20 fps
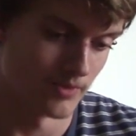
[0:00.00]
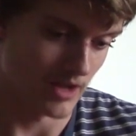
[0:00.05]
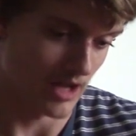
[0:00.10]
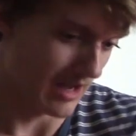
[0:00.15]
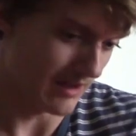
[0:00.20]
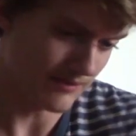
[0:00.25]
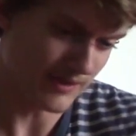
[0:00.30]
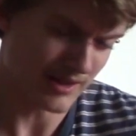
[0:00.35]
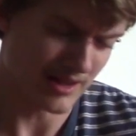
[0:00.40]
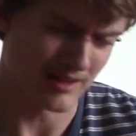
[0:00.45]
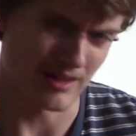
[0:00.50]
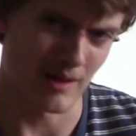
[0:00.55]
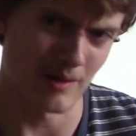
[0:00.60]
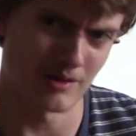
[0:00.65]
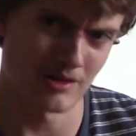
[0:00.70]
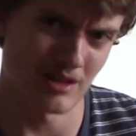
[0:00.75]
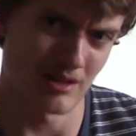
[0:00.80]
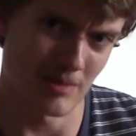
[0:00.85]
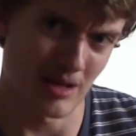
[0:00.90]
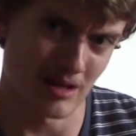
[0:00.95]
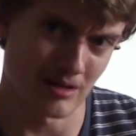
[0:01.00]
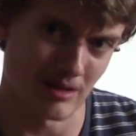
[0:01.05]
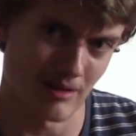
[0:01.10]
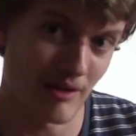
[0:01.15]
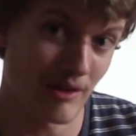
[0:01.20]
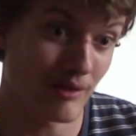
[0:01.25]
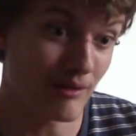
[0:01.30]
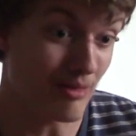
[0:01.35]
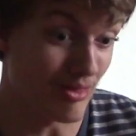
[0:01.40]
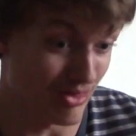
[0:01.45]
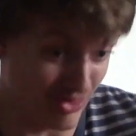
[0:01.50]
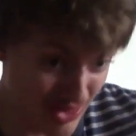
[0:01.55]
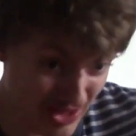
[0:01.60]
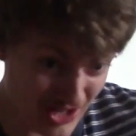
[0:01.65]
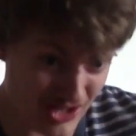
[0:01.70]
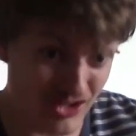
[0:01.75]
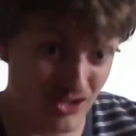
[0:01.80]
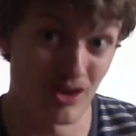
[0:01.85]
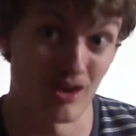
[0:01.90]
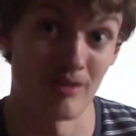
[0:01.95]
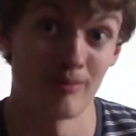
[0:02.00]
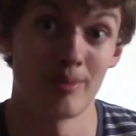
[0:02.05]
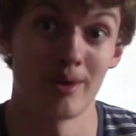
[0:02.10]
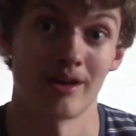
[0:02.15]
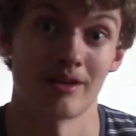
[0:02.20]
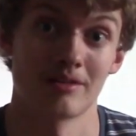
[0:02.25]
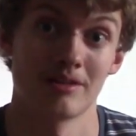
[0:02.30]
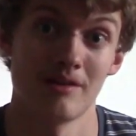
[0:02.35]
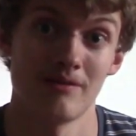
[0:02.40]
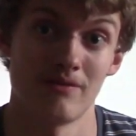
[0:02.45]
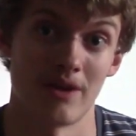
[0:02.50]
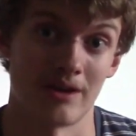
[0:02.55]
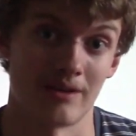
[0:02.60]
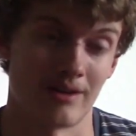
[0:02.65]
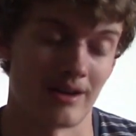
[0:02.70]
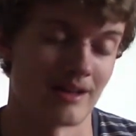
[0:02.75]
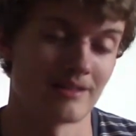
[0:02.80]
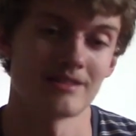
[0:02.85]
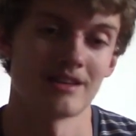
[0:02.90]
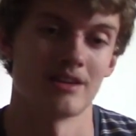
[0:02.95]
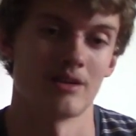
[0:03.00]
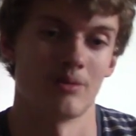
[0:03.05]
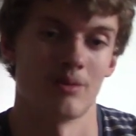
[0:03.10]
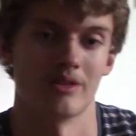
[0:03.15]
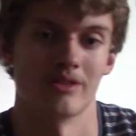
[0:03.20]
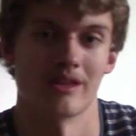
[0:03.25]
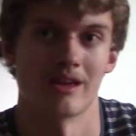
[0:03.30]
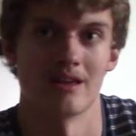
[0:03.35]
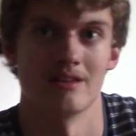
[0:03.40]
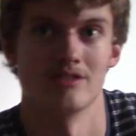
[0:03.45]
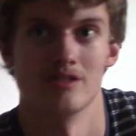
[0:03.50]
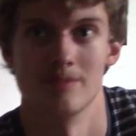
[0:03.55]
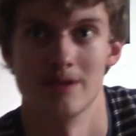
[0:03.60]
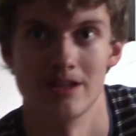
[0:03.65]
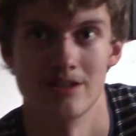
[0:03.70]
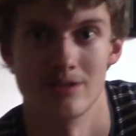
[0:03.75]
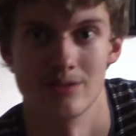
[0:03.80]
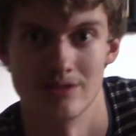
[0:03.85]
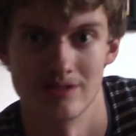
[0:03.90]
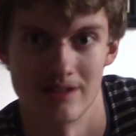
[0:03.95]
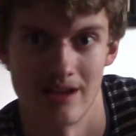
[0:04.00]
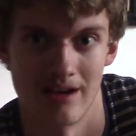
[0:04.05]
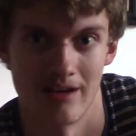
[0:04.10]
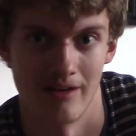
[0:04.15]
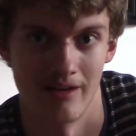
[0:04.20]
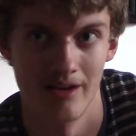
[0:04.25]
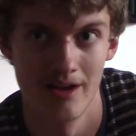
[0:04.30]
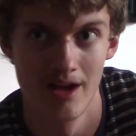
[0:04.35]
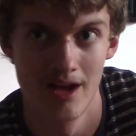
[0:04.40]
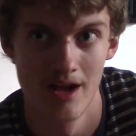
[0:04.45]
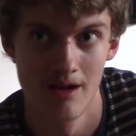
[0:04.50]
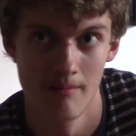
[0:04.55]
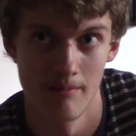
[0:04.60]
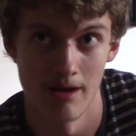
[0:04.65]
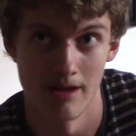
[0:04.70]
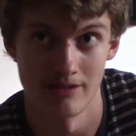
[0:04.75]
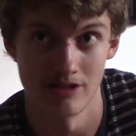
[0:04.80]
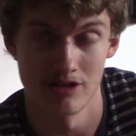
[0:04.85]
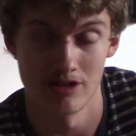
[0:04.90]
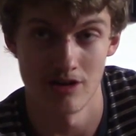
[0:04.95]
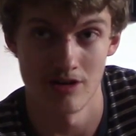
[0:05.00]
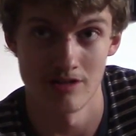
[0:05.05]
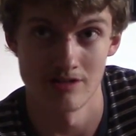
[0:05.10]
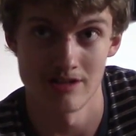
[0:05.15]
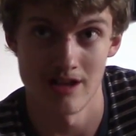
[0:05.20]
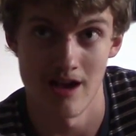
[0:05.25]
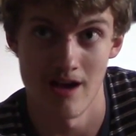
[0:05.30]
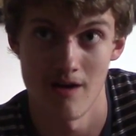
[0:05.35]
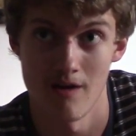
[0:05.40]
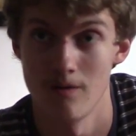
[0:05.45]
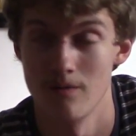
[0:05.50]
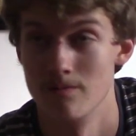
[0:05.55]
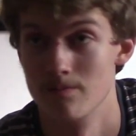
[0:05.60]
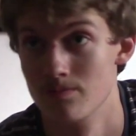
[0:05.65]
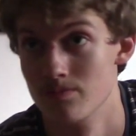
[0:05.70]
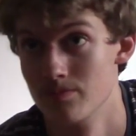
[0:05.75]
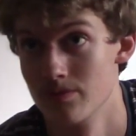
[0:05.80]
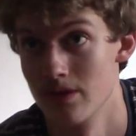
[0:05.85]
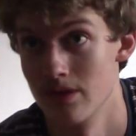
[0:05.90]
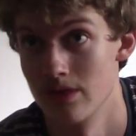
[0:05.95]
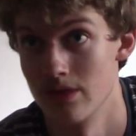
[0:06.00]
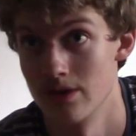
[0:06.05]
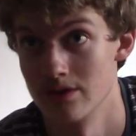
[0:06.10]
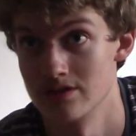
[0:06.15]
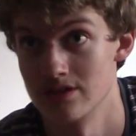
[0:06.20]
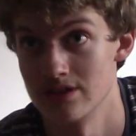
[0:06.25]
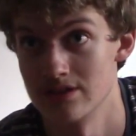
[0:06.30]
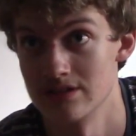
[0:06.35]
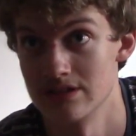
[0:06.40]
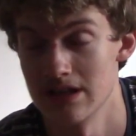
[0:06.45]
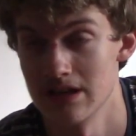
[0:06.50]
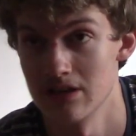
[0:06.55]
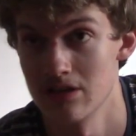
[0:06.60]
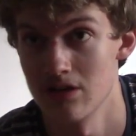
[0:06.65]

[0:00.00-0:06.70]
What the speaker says: I felt like that was going to be a cliffhanger. This should have been a cliffhanger. I guess they didn't want the kids to be too scared. But as it turns out, there's this thing